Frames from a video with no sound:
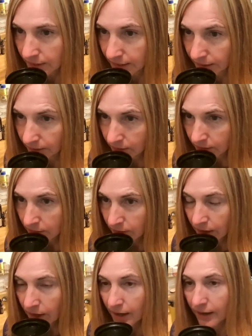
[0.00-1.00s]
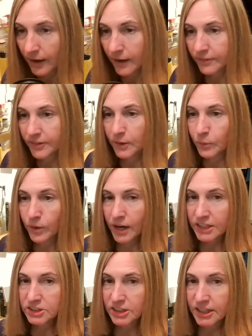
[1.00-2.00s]
yeah. I think we're
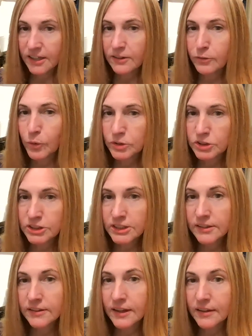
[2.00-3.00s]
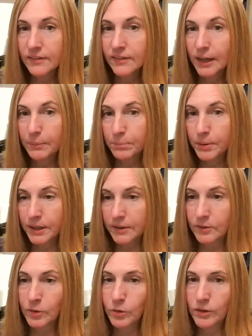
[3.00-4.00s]
actually kind of fortunate that they
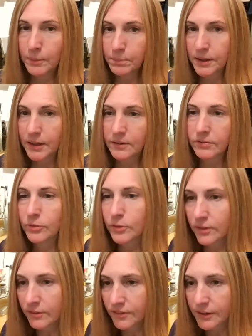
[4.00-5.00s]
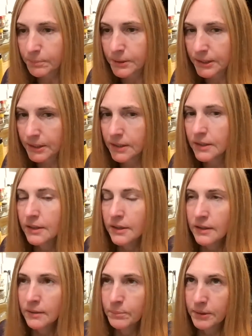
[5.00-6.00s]
picked who they picked for the VP
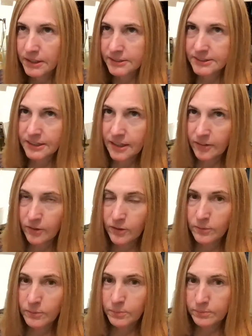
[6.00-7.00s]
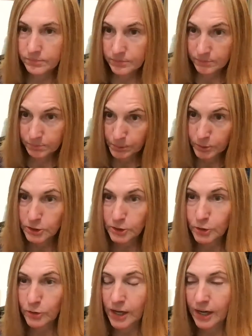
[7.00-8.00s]
because the other
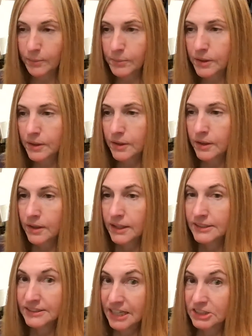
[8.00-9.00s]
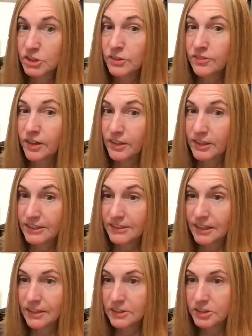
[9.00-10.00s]
person you named is actually very
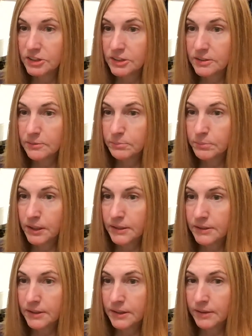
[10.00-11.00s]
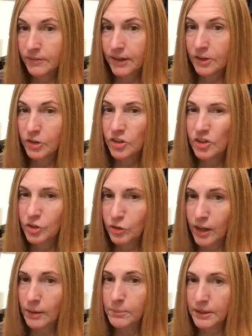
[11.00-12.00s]
intelligent, but they couldn't do
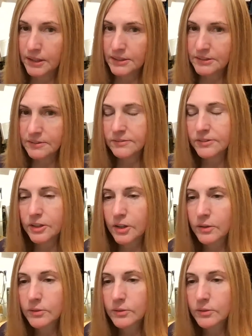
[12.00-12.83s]
that because of,